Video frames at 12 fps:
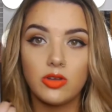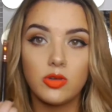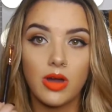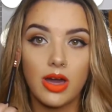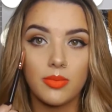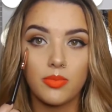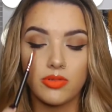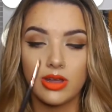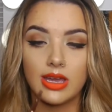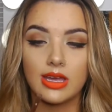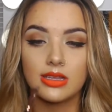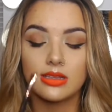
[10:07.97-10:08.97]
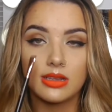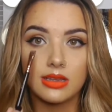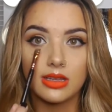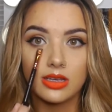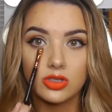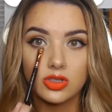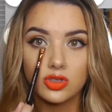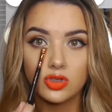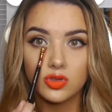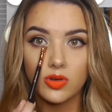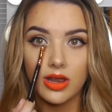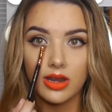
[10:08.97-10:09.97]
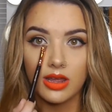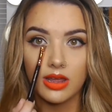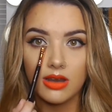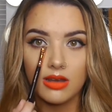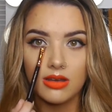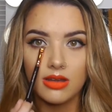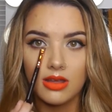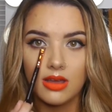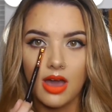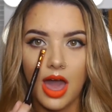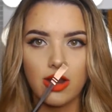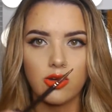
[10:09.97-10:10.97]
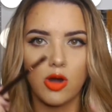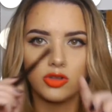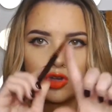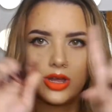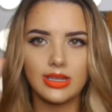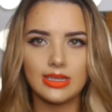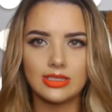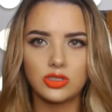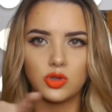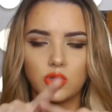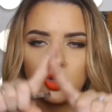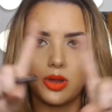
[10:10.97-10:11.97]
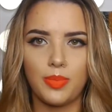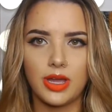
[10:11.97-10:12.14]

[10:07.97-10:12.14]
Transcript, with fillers: you kind of bring it like straight in. I don't know, I'll try to insert a